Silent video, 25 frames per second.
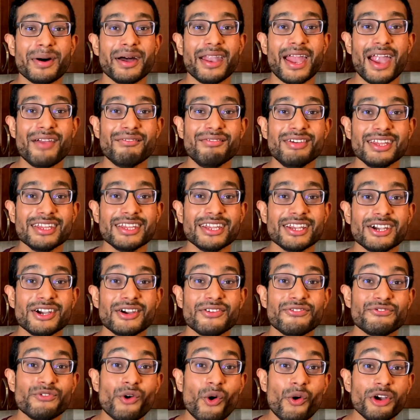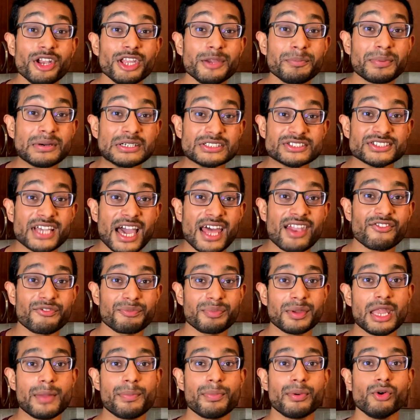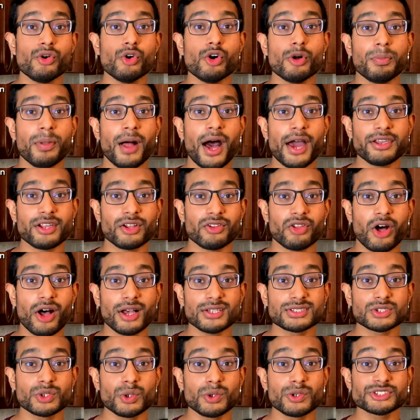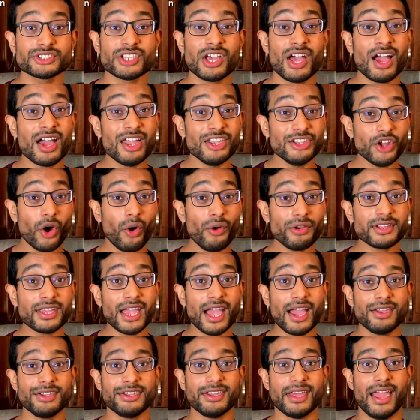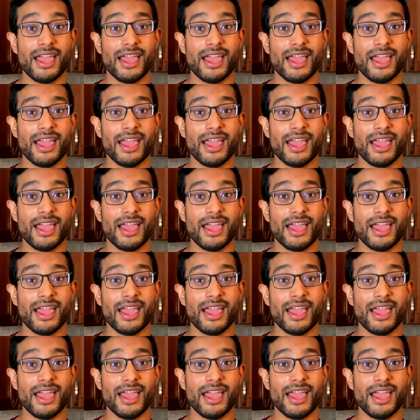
every year, 40% of people who apply to law schools don't get into